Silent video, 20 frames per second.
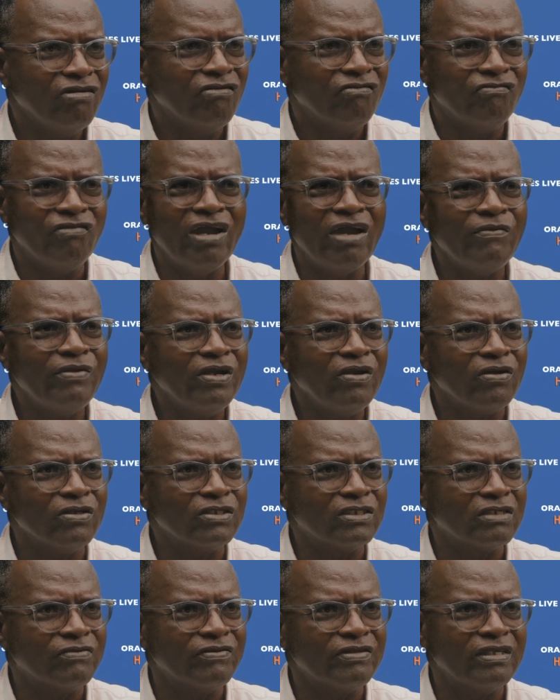Very
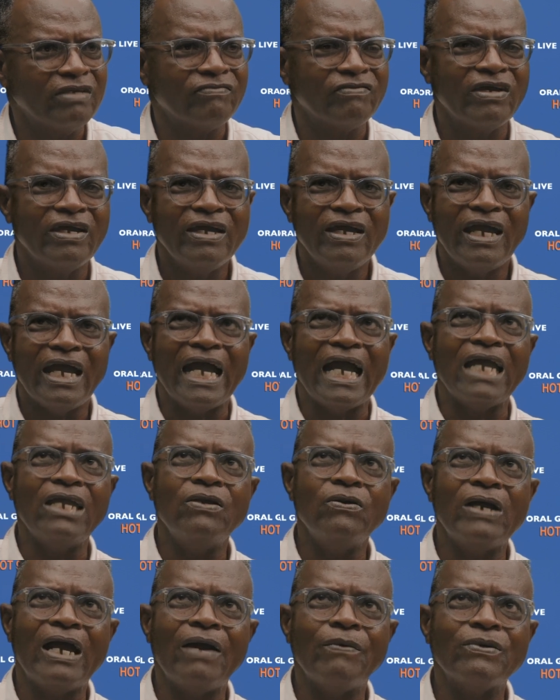conservative.
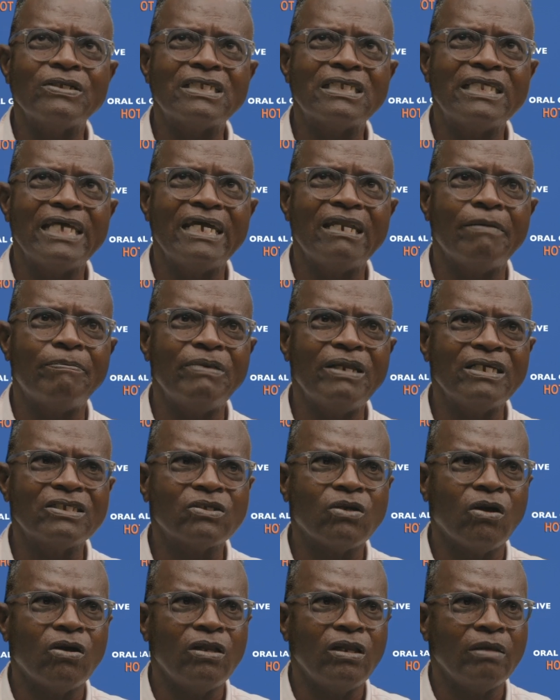I would stay in a place
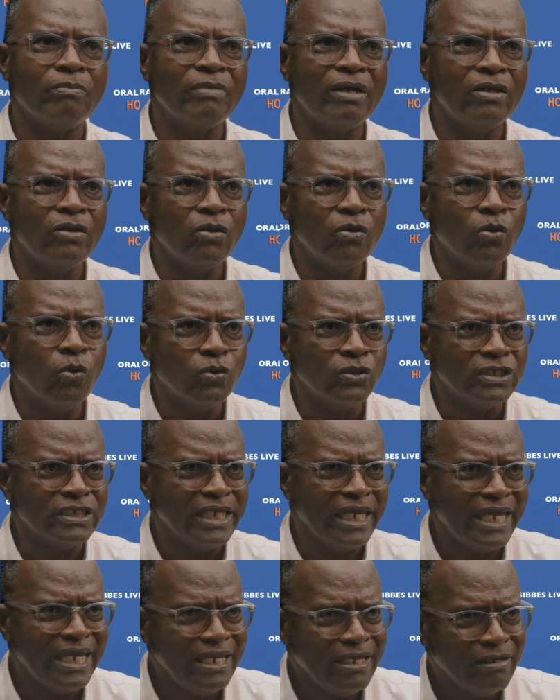called
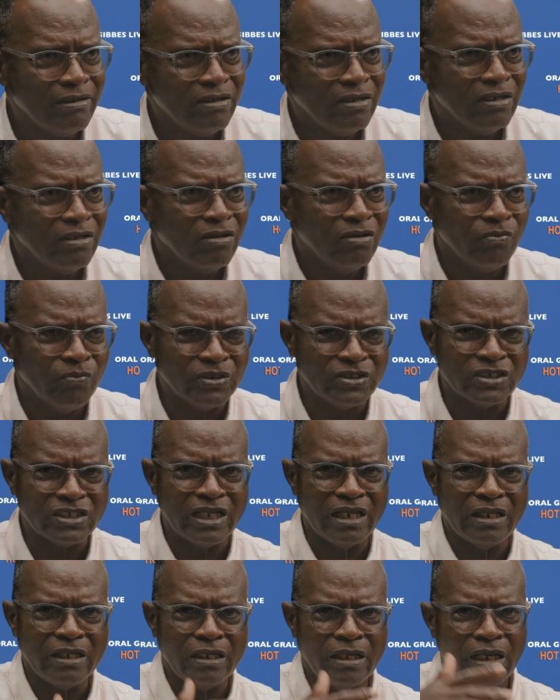Malogosier, which is a
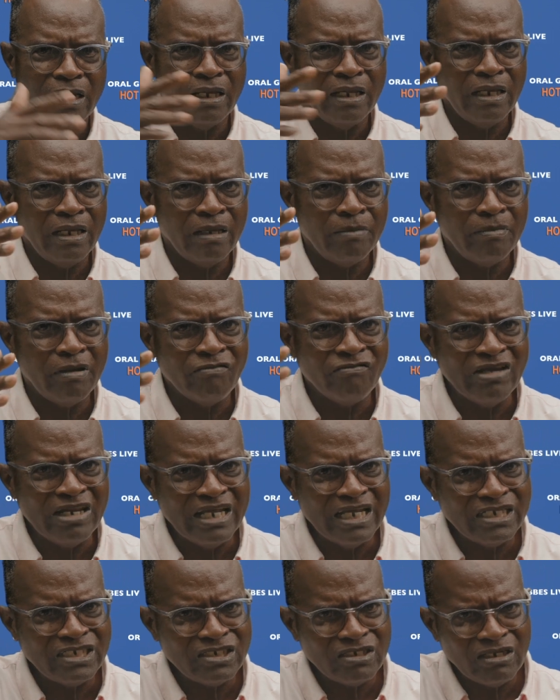little
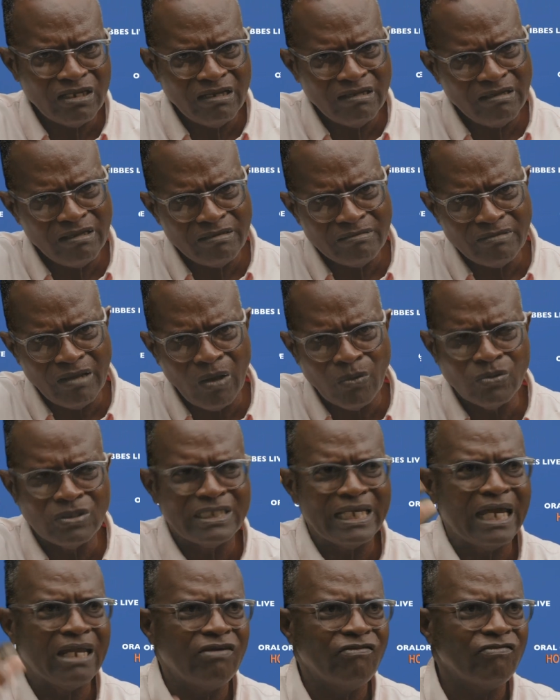village
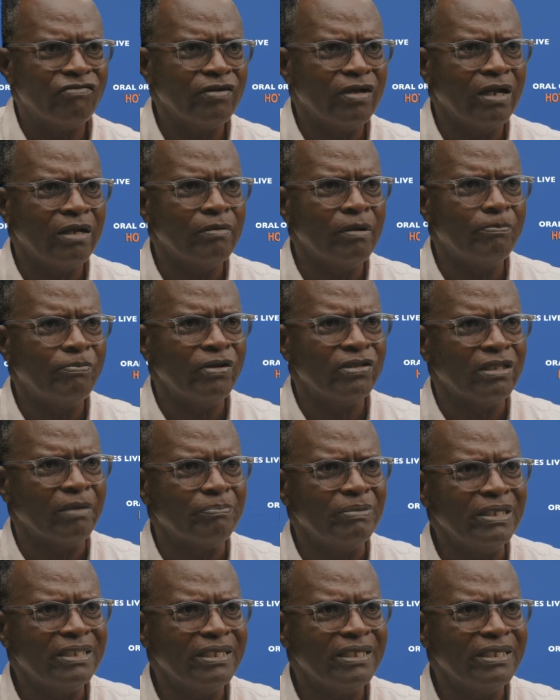outside of Pointe-à-Pitre.